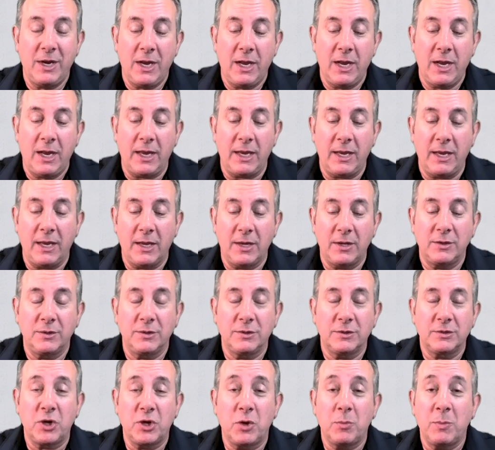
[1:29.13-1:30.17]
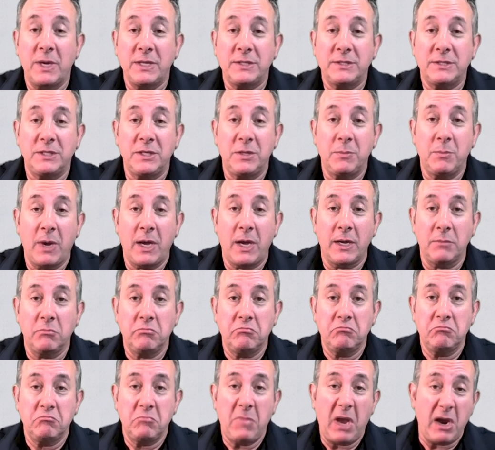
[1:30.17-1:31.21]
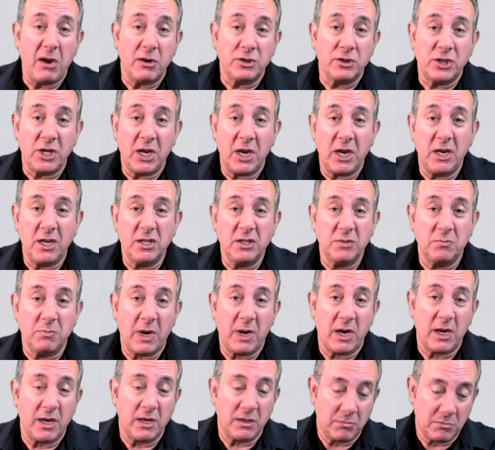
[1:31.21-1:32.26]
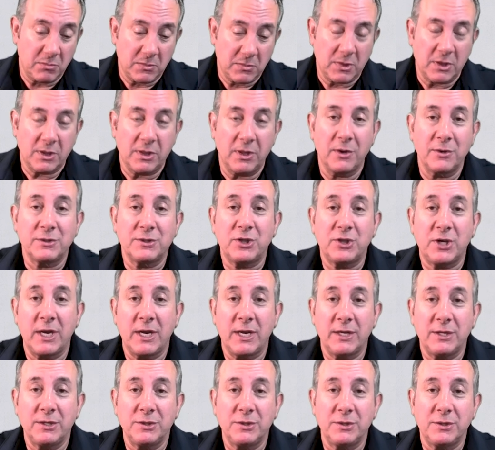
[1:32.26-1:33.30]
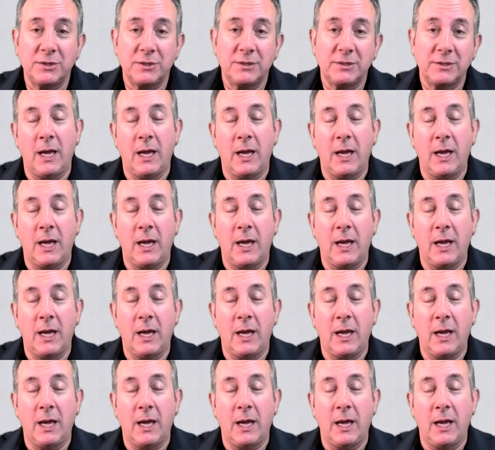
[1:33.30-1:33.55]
And so you might see my hair change, my clothes change.